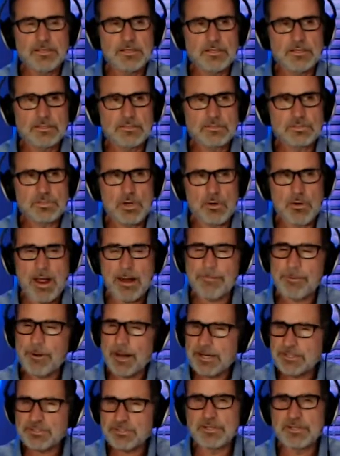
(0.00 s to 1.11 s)
So I
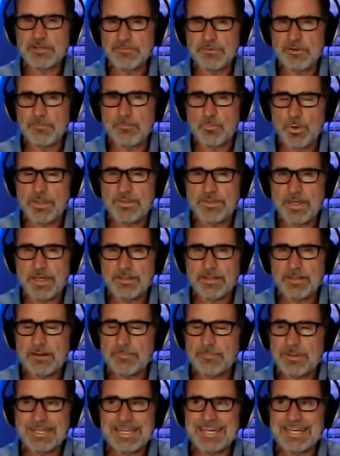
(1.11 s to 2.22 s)
probably shouldn't even have went that day,
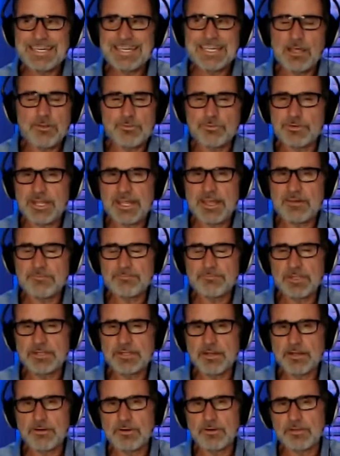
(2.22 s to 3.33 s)
but any other day I've
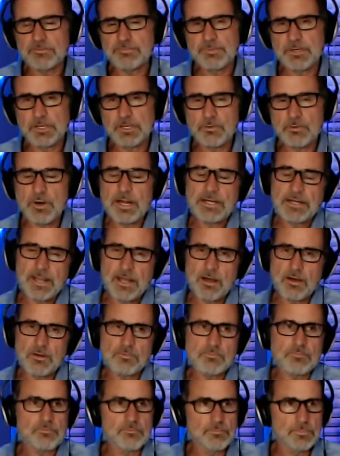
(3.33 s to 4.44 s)
been there, it's been great.
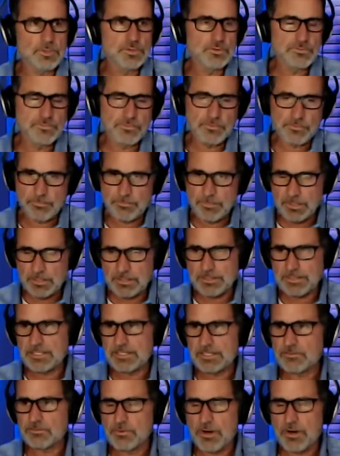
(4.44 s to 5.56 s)
Now,
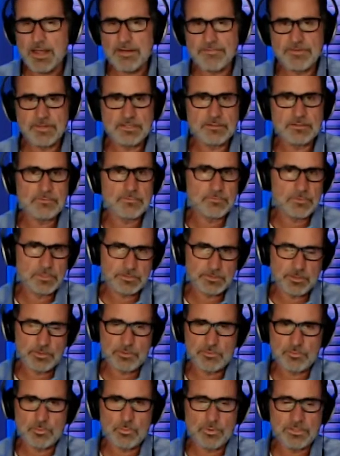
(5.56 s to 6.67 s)
maneuverability, driving the
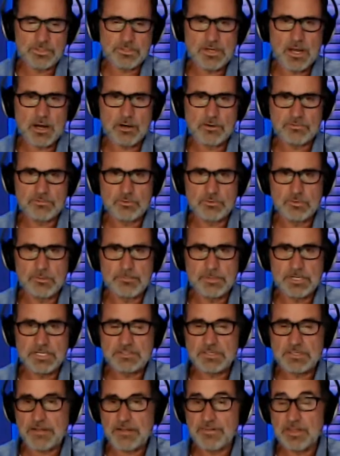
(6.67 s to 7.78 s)
Territory tires on the
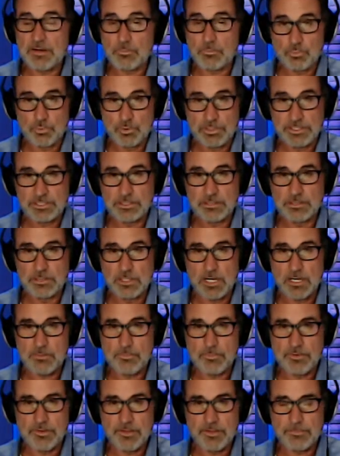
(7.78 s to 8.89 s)
beach, I've had really good luck
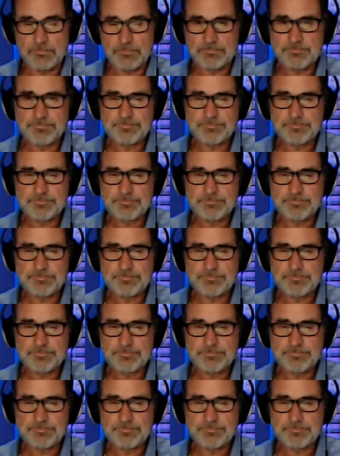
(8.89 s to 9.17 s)
with it.